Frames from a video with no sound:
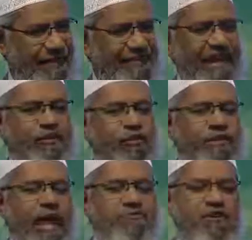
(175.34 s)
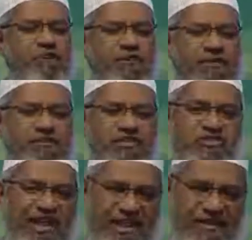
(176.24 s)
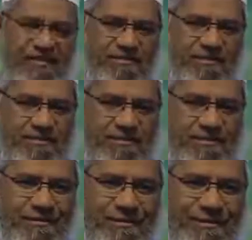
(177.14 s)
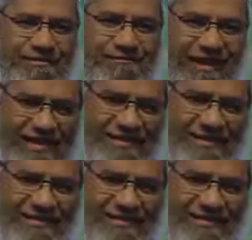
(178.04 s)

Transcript: There are two types of Muslims in China. One